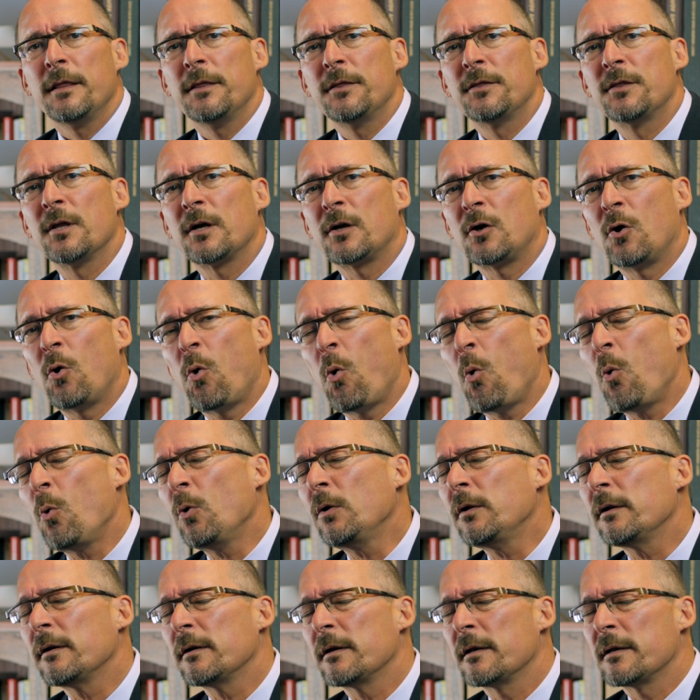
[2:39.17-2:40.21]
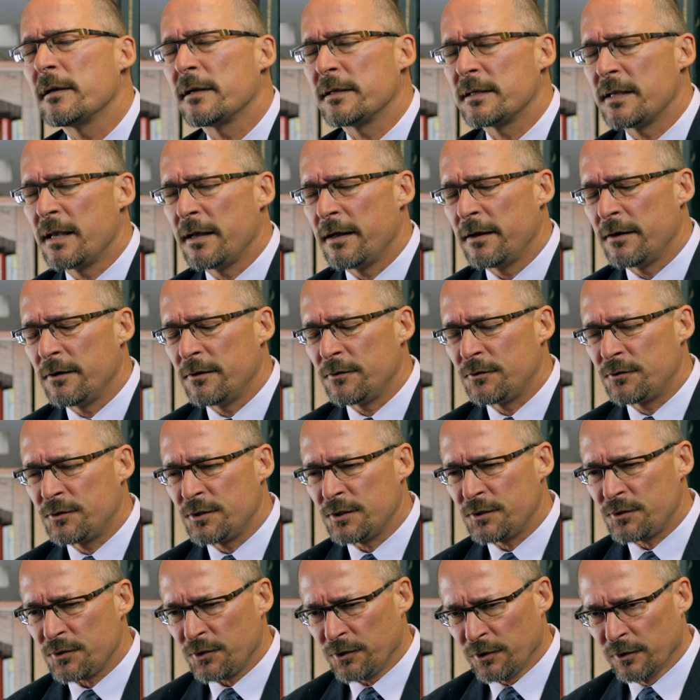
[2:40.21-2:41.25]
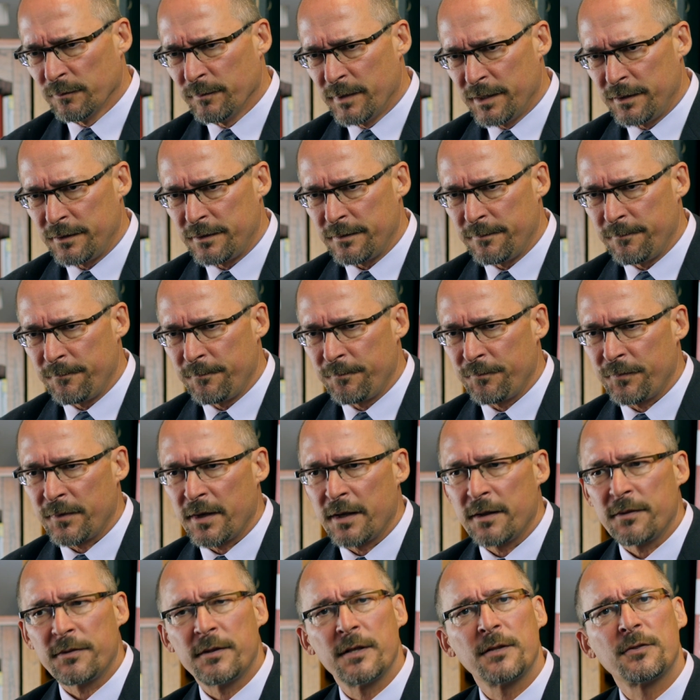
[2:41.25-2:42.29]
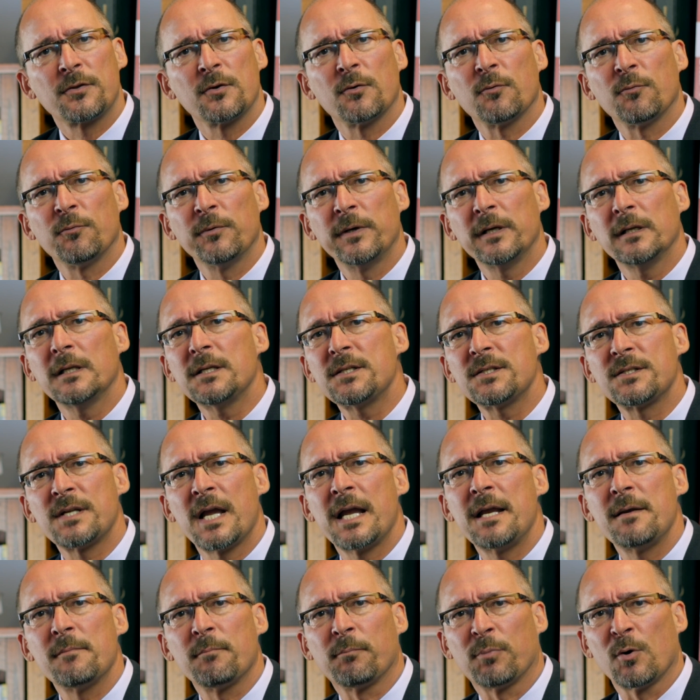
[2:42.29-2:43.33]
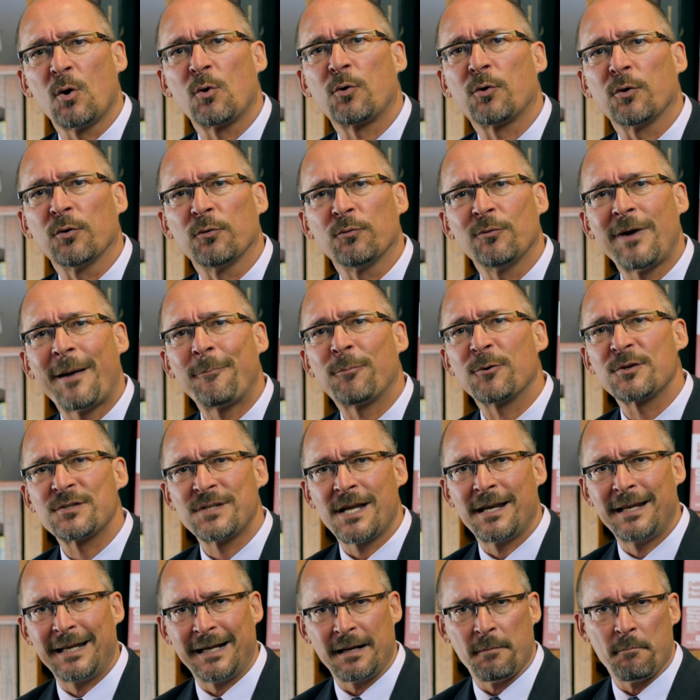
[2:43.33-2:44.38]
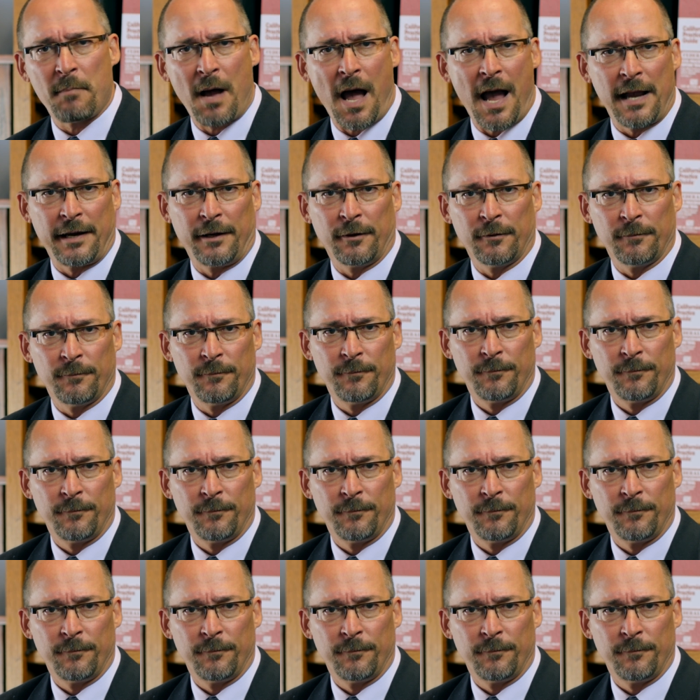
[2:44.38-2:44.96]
The court determined that the real estate broker representing a buyer